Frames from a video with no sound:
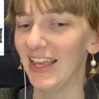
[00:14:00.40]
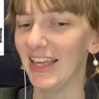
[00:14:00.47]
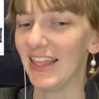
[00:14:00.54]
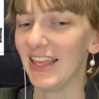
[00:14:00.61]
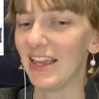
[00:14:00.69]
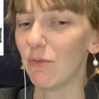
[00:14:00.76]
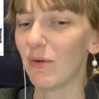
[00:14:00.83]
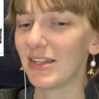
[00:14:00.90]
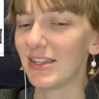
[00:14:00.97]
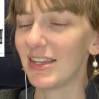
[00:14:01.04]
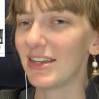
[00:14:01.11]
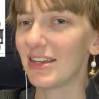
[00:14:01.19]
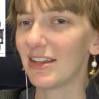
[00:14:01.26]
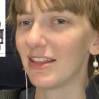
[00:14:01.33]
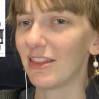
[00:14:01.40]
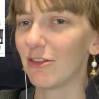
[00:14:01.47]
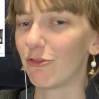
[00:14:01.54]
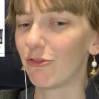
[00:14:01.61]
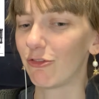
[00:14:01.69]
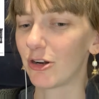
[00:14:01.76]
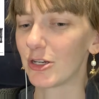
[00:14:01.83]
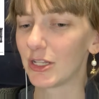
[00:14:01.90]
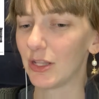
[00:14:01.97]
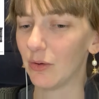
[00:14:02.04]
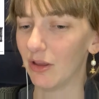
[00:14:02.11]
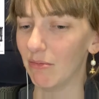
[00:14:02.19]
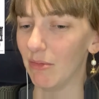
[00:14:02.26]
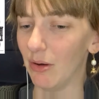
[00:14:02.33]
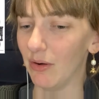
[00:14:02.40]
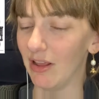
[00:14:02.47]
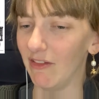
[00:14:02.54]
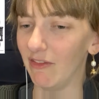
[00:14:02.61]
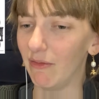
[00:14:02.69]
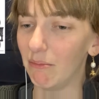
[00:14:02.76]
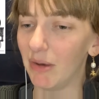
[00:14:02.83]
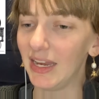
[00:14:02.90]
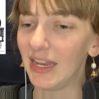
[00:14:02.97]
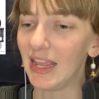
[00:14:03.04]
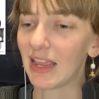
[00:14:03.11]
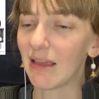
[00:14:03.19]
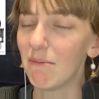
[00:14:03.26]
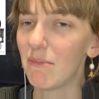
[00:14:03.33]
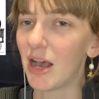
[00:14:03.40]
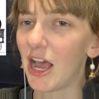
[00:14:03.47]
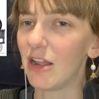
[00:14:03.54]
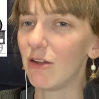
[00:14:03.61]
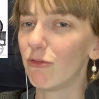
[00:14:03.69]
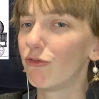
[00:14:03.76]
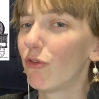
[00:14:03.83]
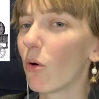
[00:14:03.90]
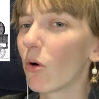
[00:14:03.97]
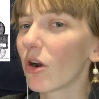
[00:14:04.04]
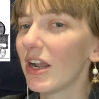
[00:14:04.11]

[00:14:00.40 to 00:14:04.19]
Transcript: It wasn't the first locomotive, but it combined four